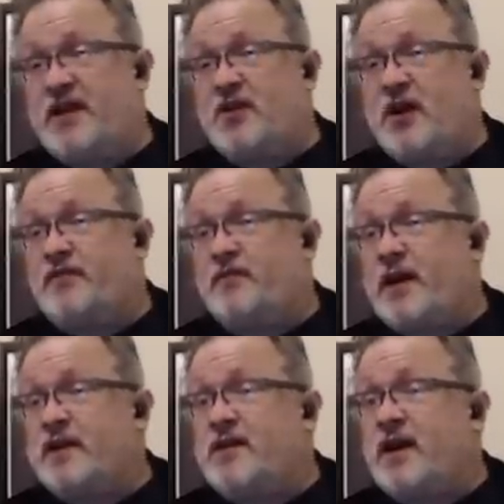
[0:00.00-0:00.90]
takeoff?
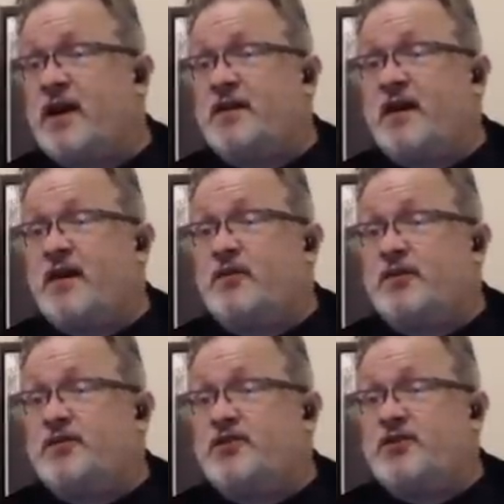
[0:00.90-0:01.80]
My God, that
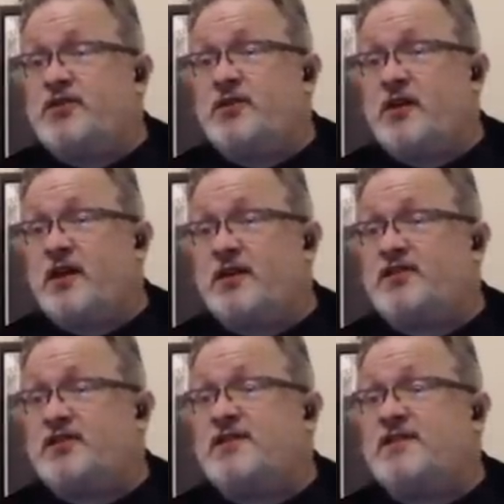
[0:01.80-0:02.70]
was
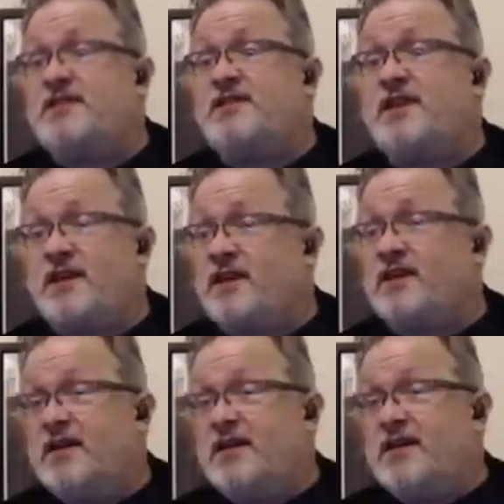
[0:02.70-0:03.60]
just
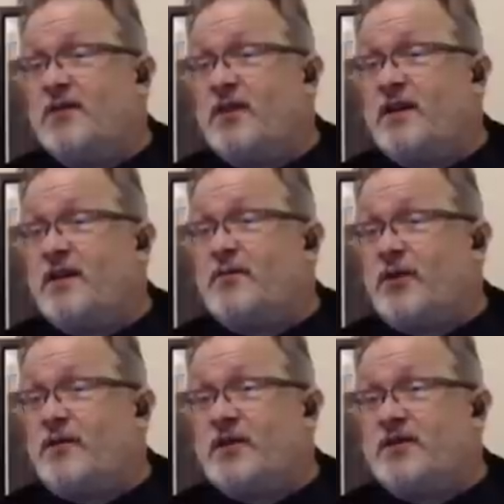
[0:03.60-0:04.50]
stunning. What a
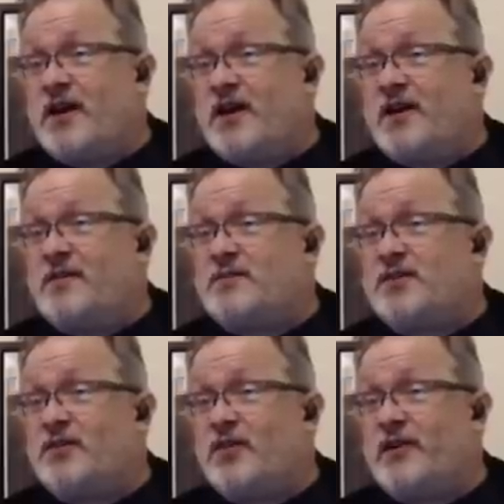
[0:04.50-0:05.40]
perfect time
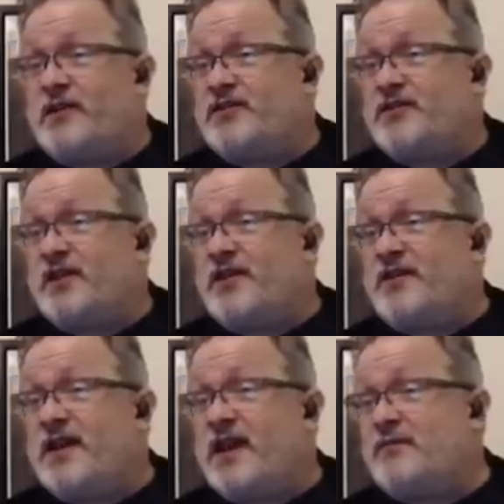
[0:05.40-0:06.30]
to launch. Uh,
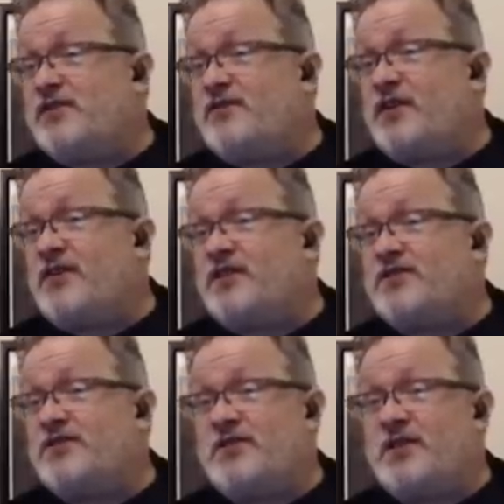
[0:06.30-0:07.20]
the
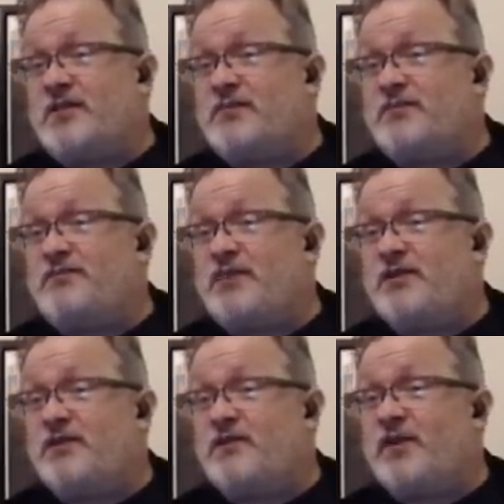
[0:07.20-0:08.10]
atmospherics looking
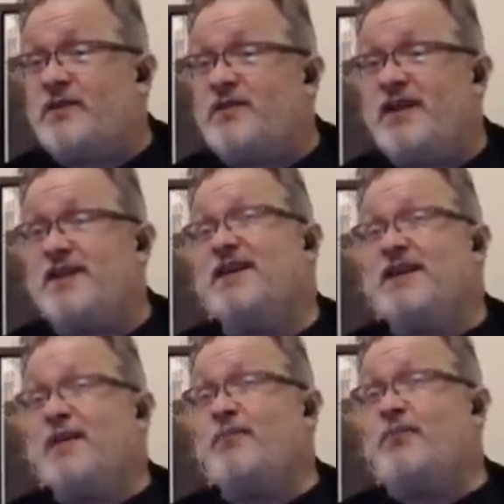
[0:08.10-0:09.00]
beautiful. I mean,
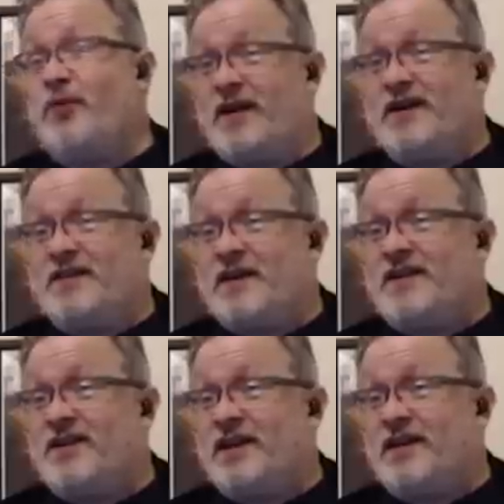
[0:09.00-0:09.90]
boy, did
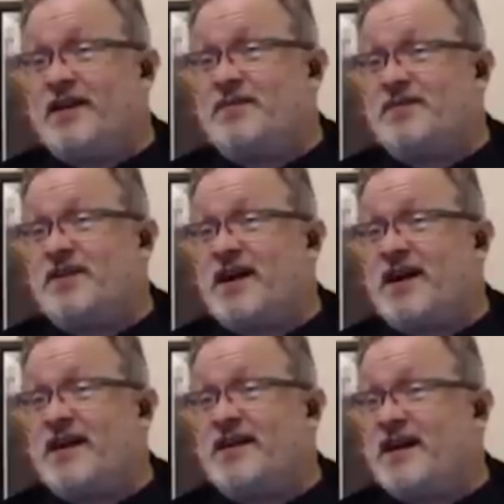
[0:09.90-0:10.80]
that light up the
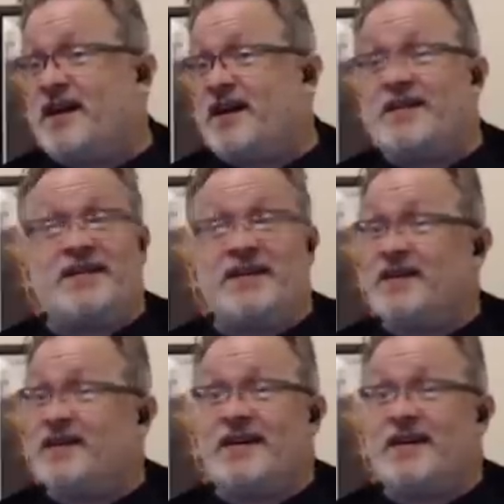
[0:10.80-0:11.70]
sky, and
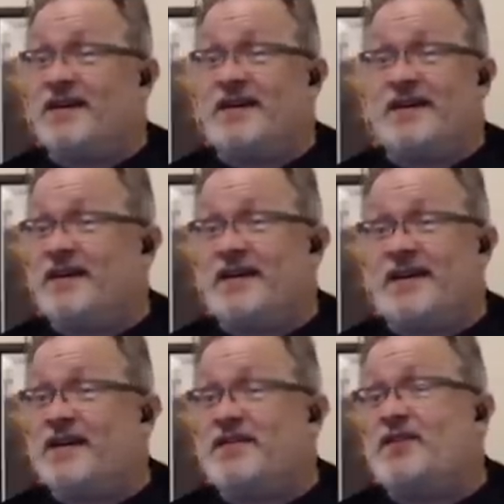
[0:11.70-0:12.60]
the, uh,
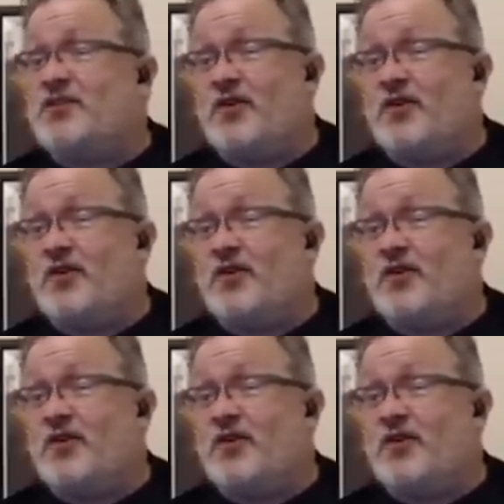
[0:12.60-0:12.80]
and the